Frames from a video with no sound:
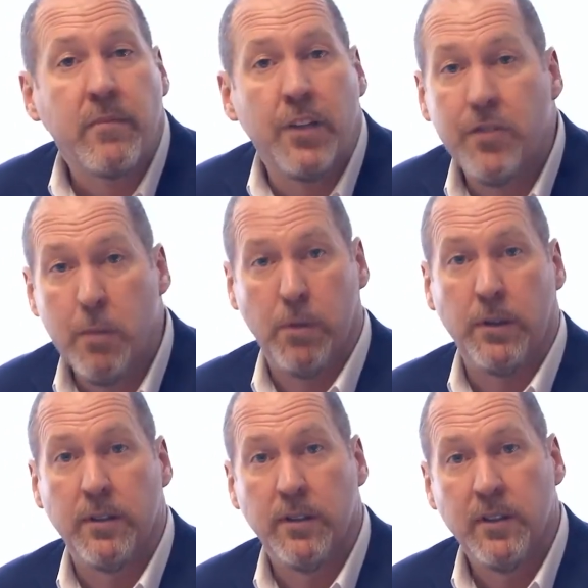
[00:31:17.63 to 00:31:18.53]

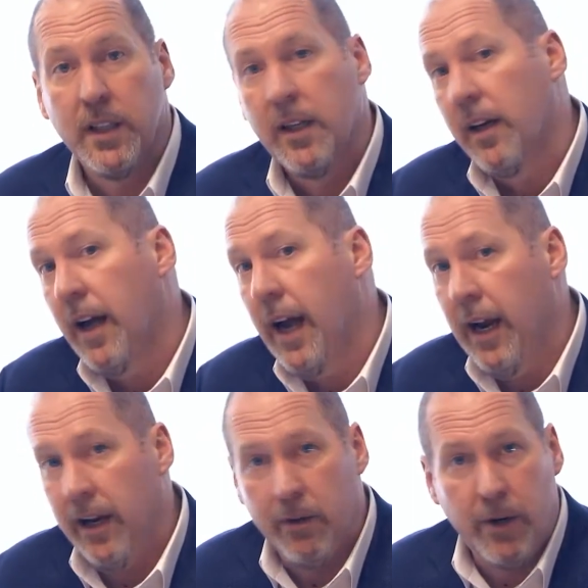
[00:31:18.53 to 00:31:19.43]
Simple.
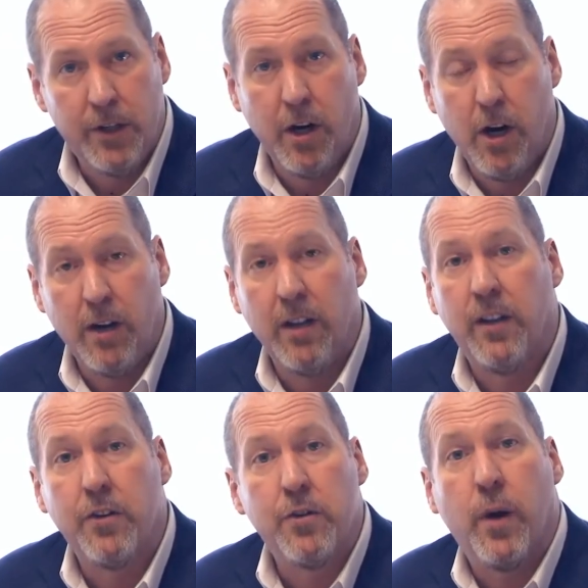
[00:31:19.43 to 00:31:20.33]
And in return,
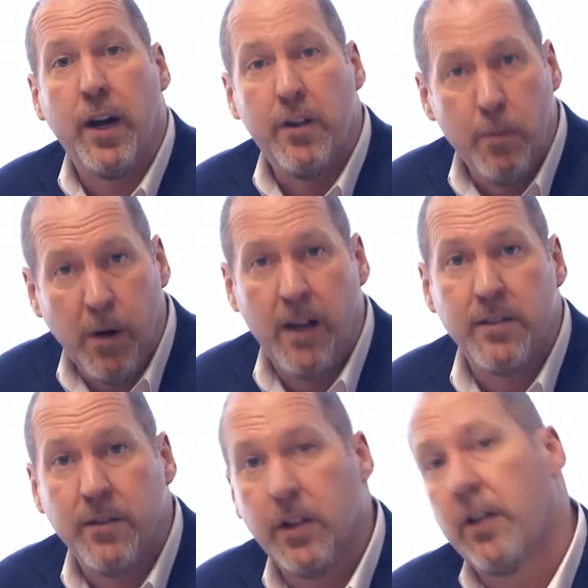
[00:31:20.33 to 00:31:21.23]
there's 22
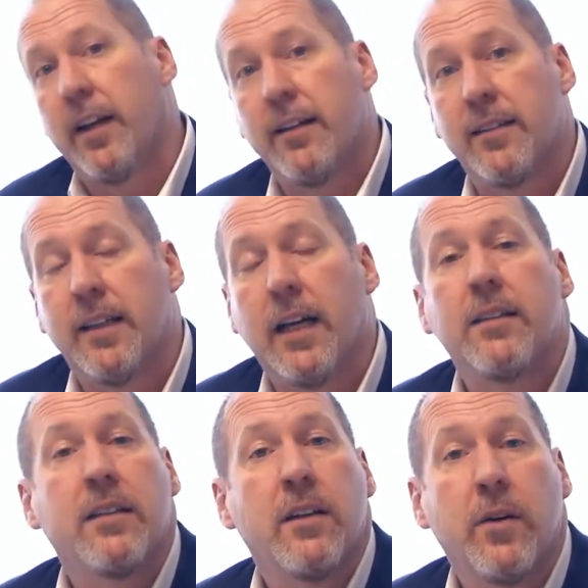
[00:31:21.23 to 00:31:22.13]
positive little things it
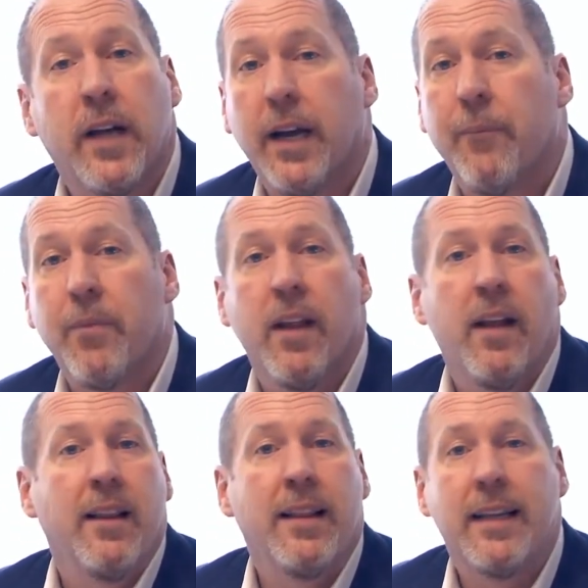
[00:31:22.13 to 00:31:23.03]
does, okay?
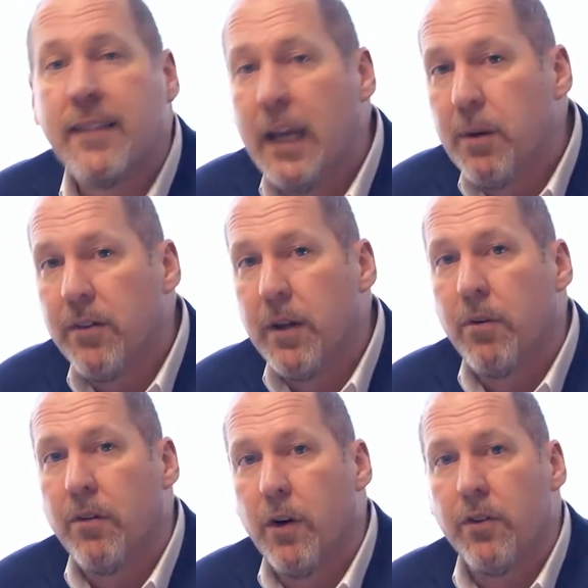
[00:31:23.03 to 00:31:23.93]
Let's keep it
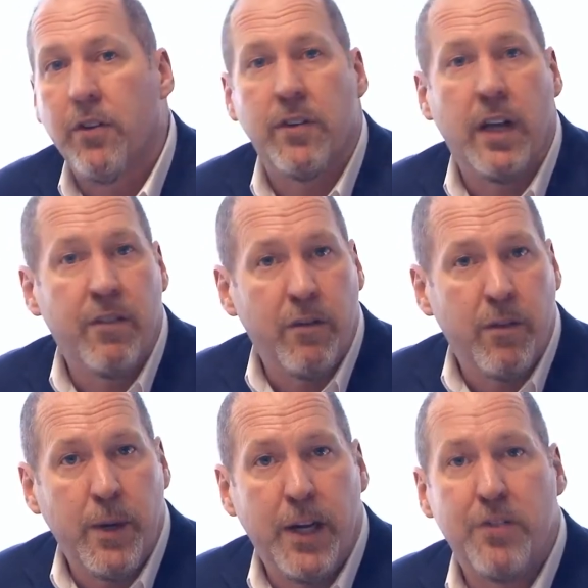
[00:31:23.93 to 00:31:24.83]
simple, folks. There's enough
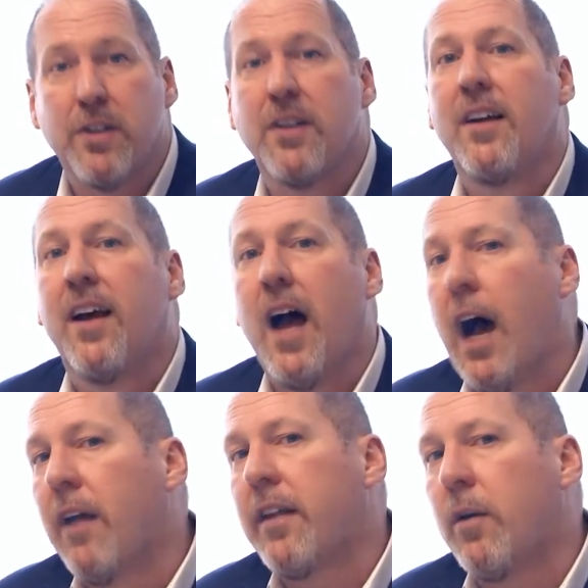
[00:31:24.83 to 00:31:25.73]
information
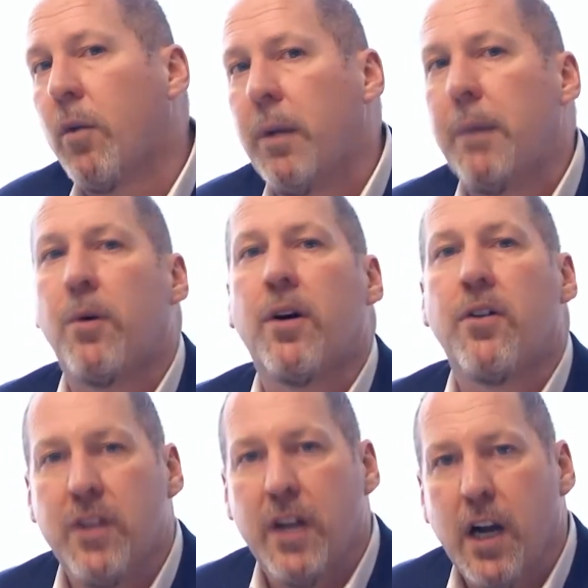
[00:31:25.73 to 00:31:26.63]
out there where people can
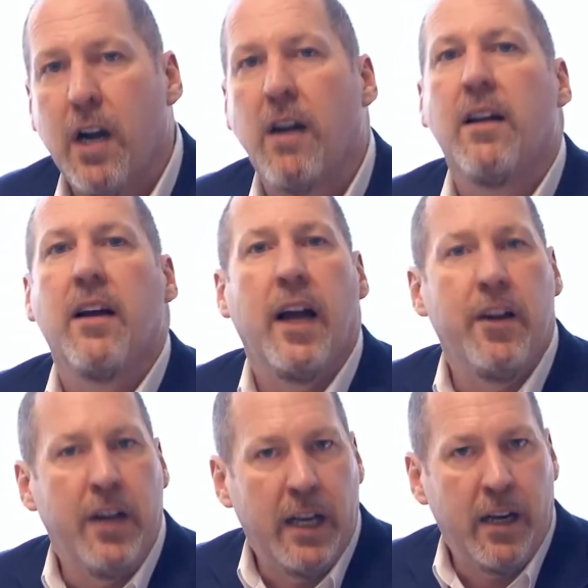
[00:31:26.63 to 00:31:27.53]
share, and
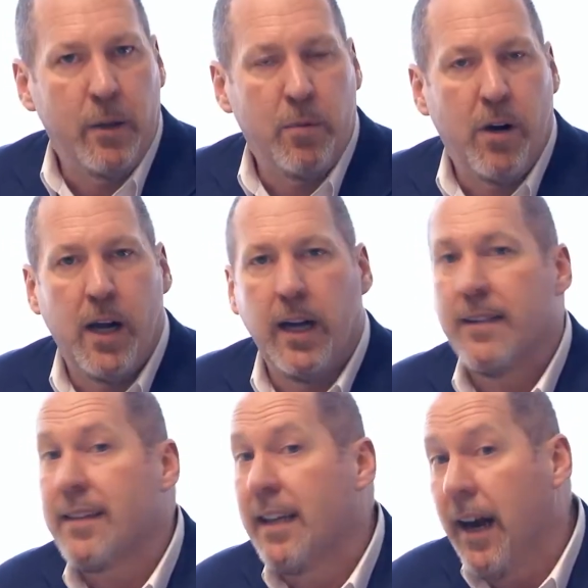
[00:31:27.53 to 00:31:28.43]
you can get on the product.
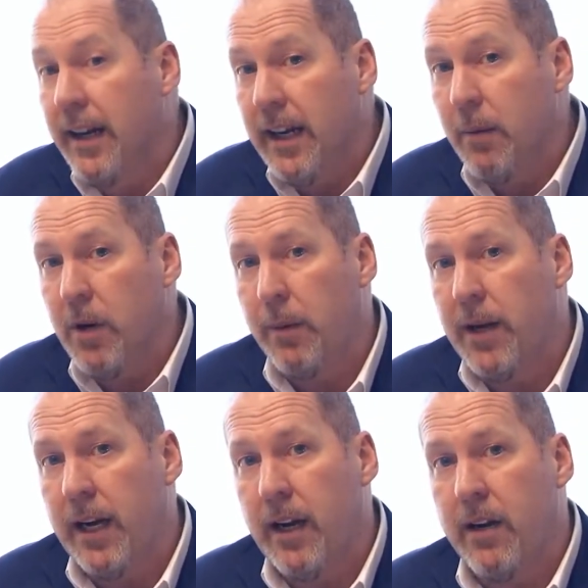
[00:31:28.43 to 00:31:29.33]
It's a 90-day
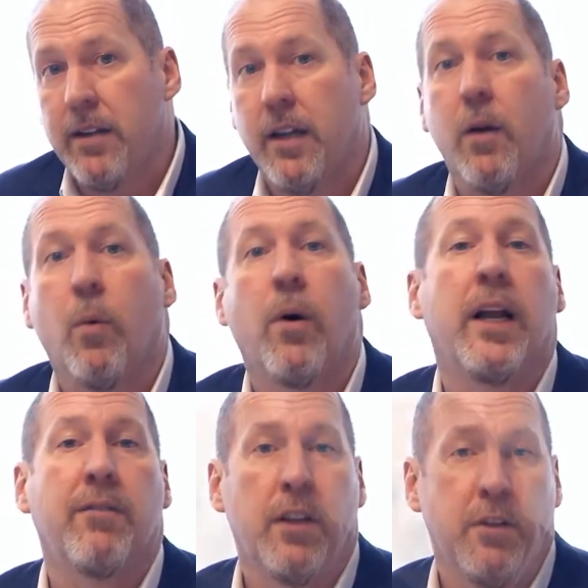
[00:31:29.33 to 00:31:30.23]
money-back guarantee. What do you
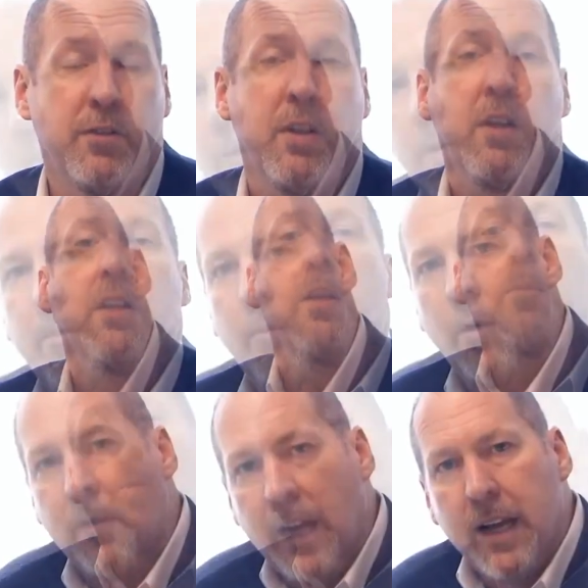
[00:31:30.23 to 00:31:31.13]
have to lose?
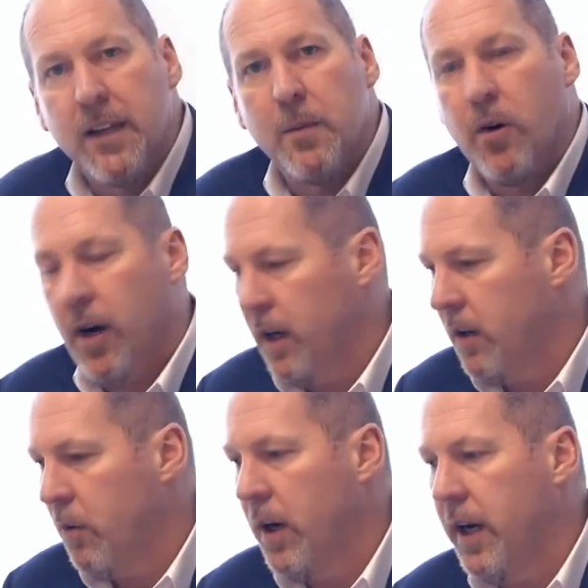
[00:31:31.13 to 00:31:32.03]
We're taking the
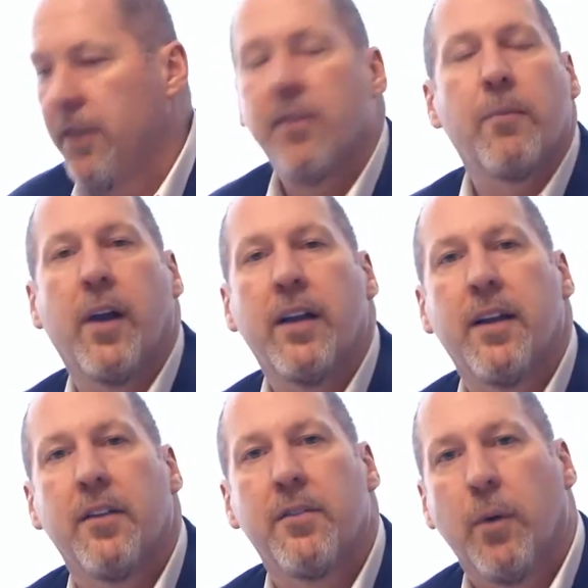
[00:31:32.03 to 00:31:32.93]
product. We're going to get some great
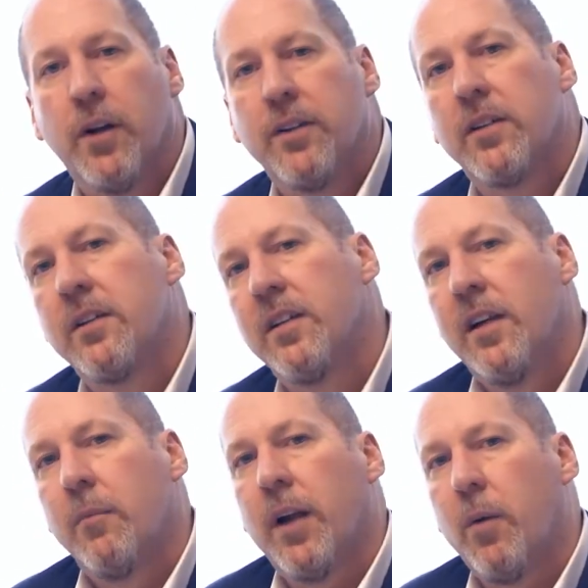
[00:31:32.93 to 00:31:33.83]
testimonies.
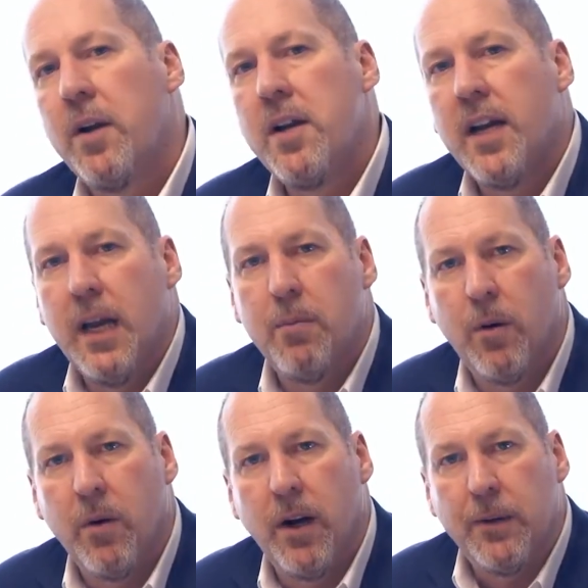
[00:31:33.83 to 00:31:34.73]
But I want you to keep it
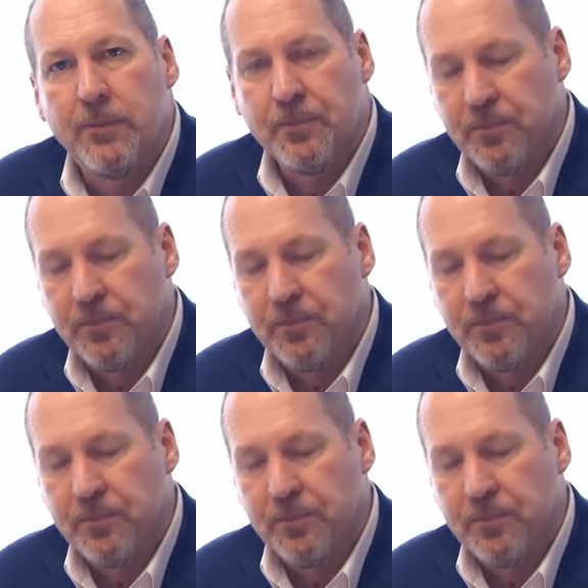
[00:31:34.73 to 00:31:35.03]
real.